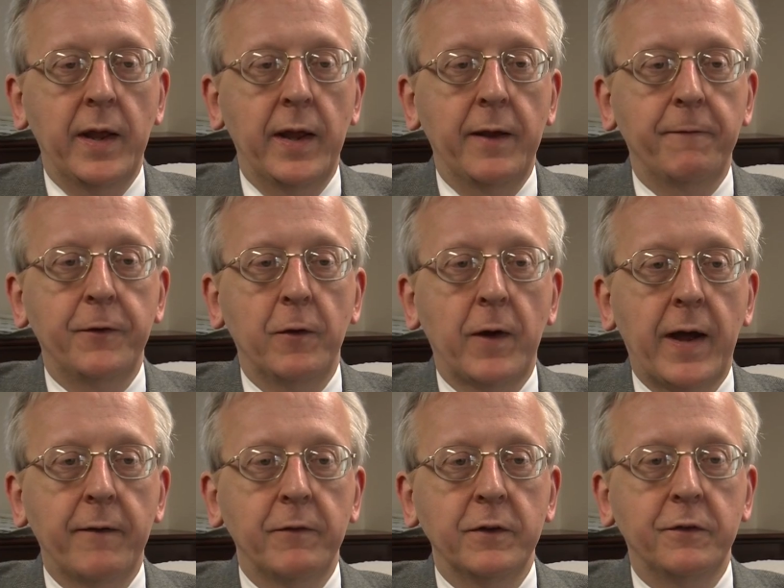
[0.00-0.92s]
If you
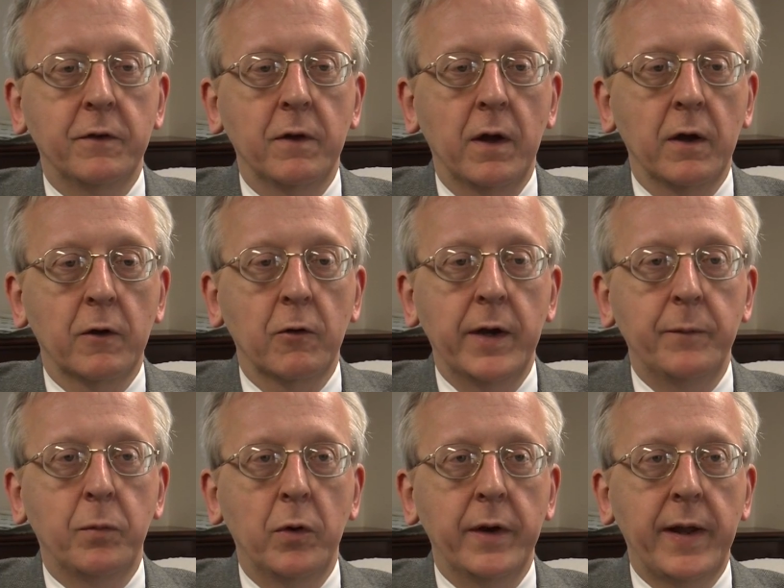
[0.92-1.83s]
have a, a,
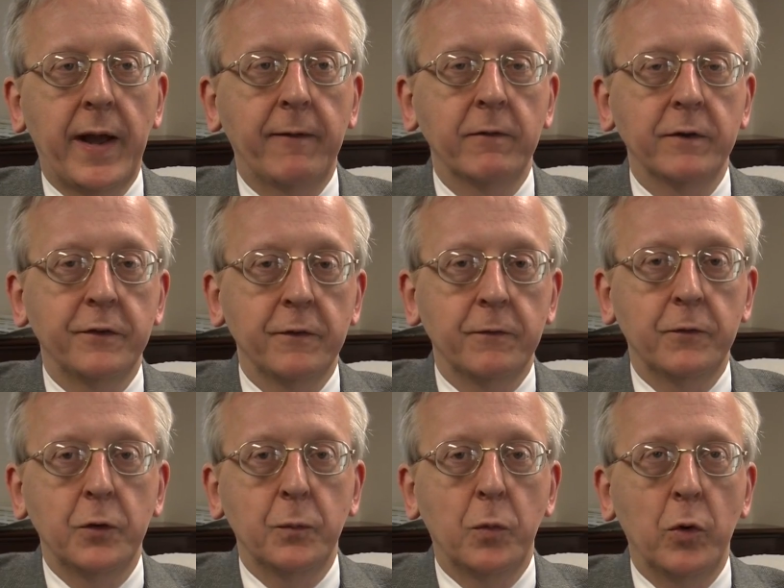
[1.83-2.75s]
grade point average of
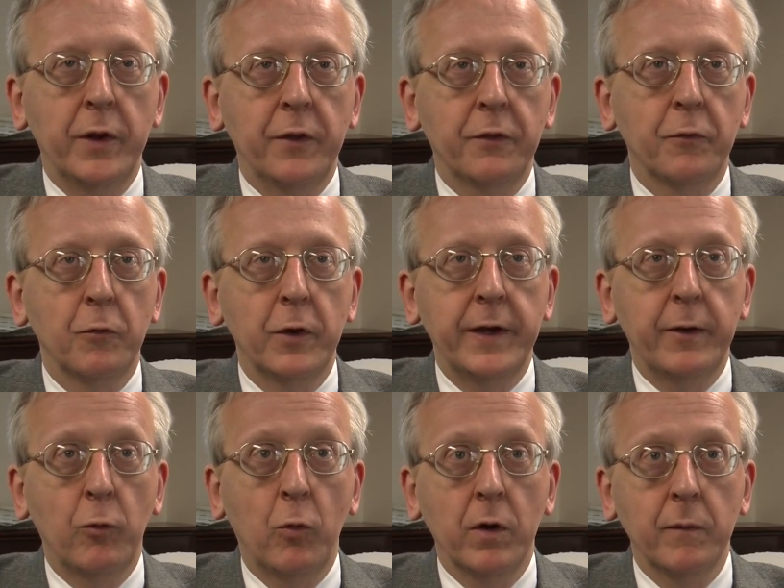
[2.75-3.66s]

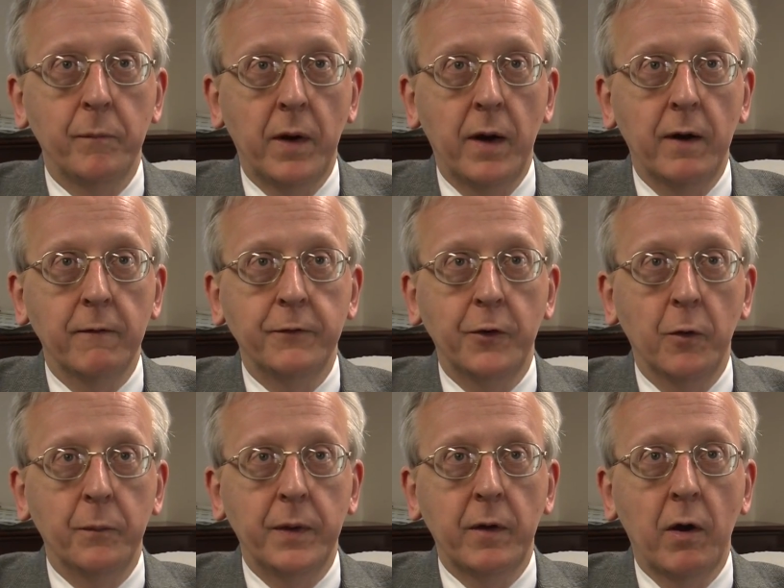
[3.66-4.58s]
2.3 or above,
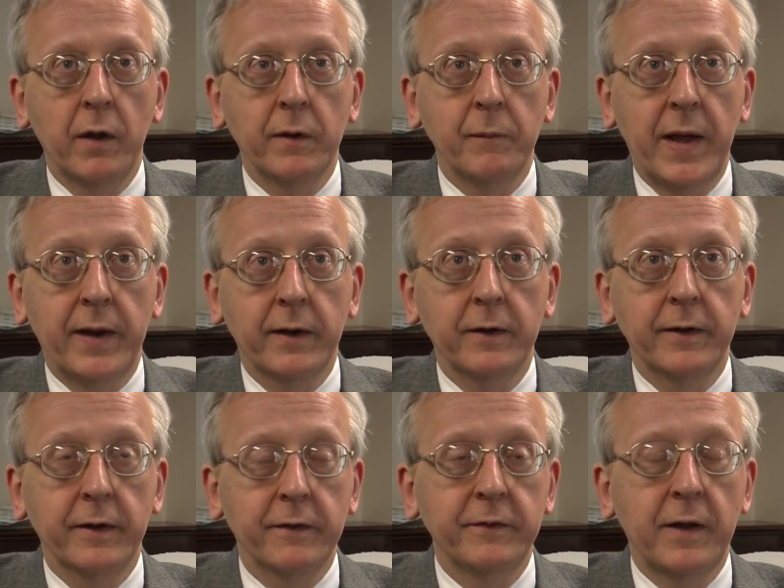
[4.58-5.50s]
you'll be
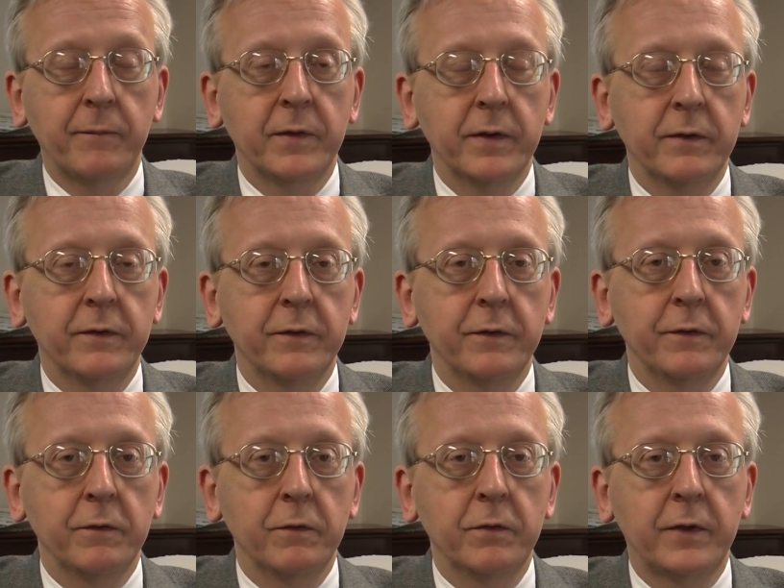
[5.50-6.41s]
automatically accepted to
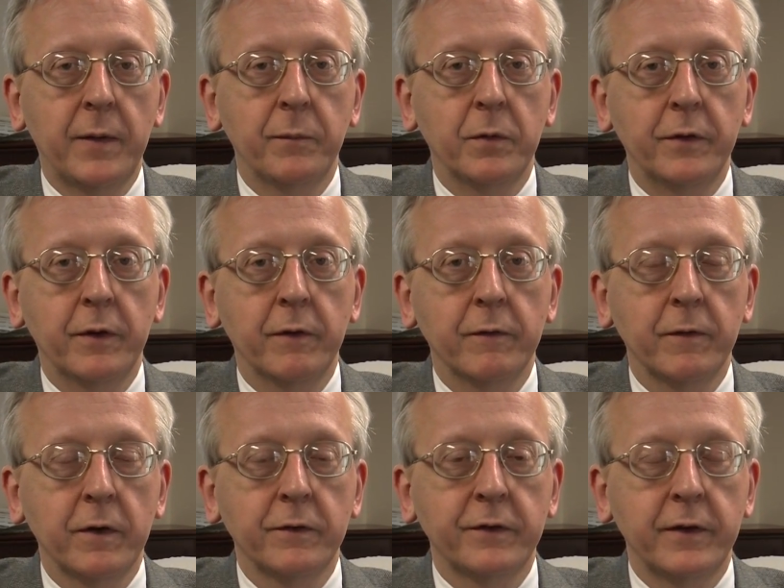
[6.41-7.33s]
Temple
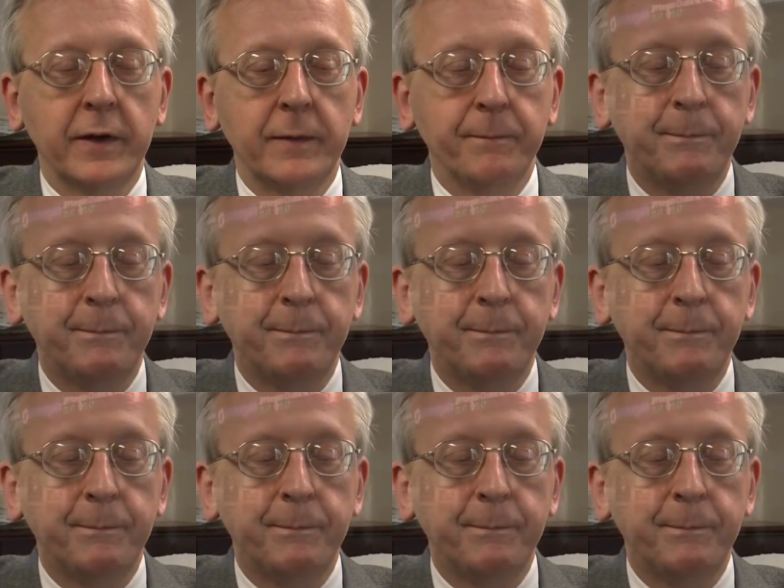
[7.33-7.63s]
University.